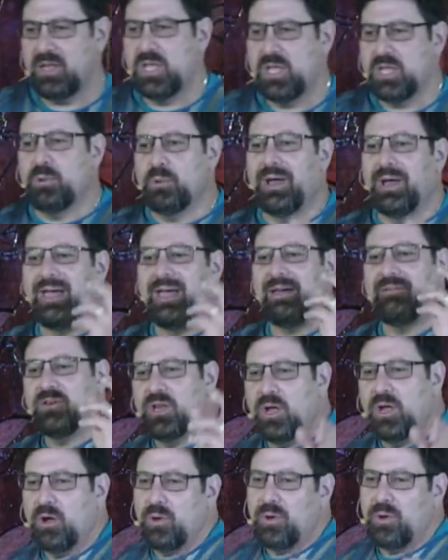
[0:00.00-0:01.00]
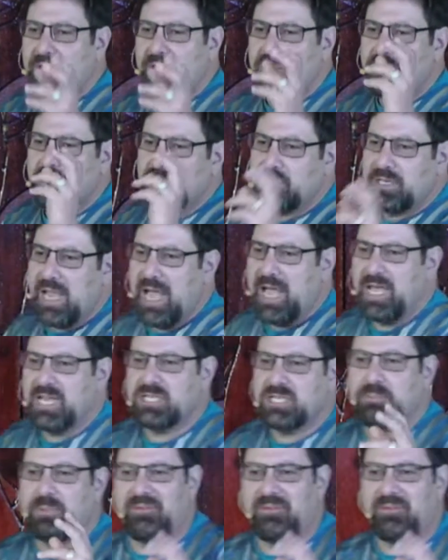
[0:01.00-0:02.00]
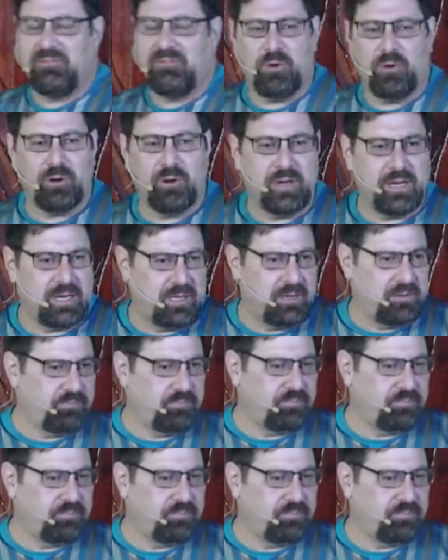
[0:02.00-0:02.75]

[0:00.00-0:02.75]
You will have no other gods before him.